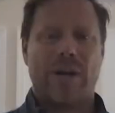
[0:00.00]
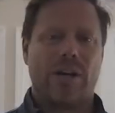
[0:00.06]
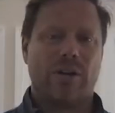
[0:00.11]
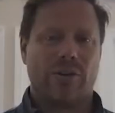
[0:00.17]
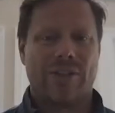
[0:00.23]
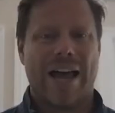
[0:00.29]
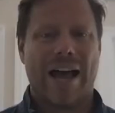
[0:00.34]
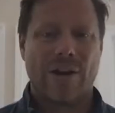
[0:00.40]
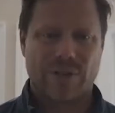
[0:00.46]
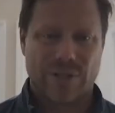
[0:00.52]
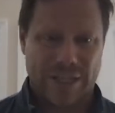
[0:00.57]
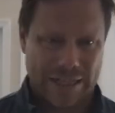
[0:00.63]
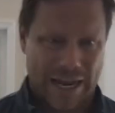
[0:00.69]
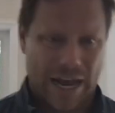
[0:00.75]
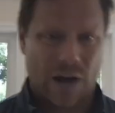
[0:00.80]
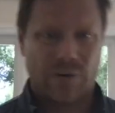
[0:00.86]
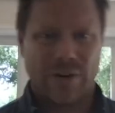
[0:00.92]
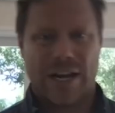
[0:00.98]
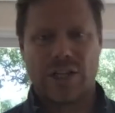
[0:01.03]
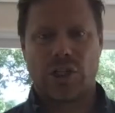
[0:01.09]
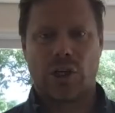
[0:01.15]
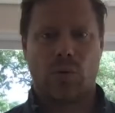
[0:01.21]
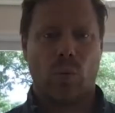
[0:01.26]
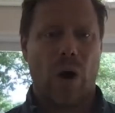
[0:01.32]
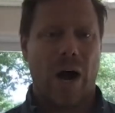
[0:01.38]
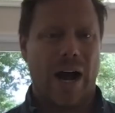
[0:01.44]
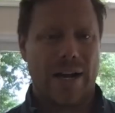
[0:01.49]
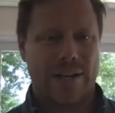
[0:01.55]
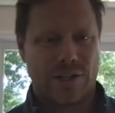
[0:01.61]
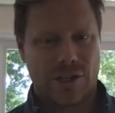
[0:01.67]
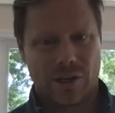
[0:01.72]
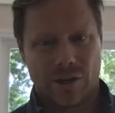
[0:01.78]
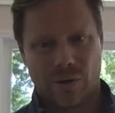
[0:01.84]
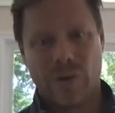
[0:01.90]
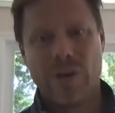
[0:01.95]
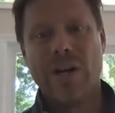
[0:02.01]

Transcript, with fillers: hundred thousand now nationwide. So